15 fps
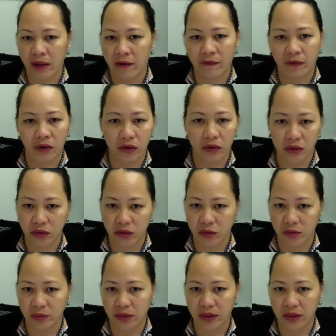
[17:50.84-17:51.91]
focus
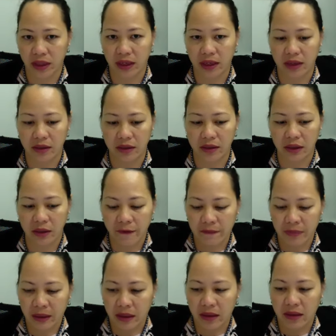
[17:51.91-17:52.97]
groups, and
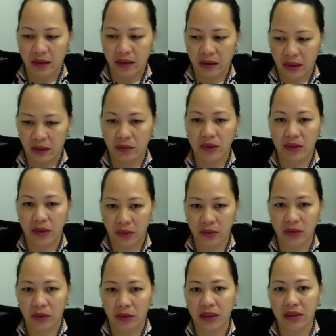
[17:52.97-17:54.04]
there was
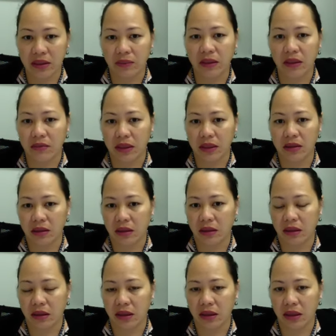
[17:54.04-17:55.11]
always something missing
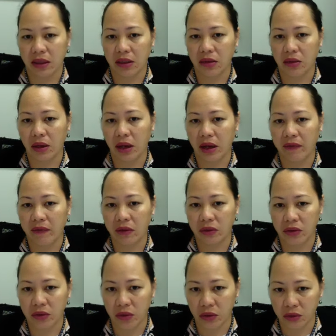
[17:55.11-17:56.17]
in there. Like, you have the
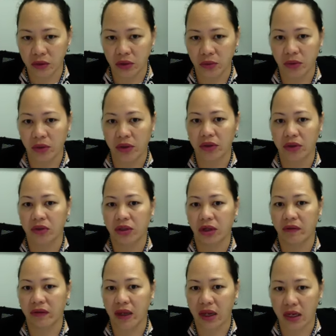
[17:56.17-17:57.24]
social workers, you
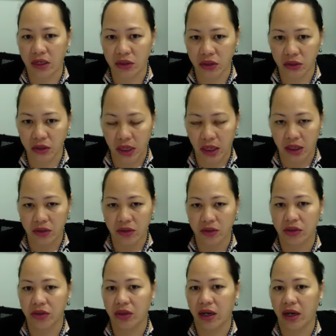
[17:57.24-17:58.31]
have the
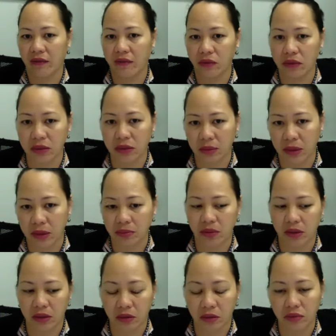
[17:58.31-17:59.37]
educators, you have all these people
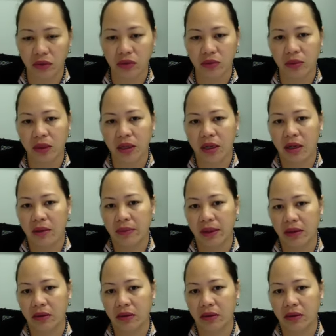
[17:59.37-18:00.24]
in the room, but I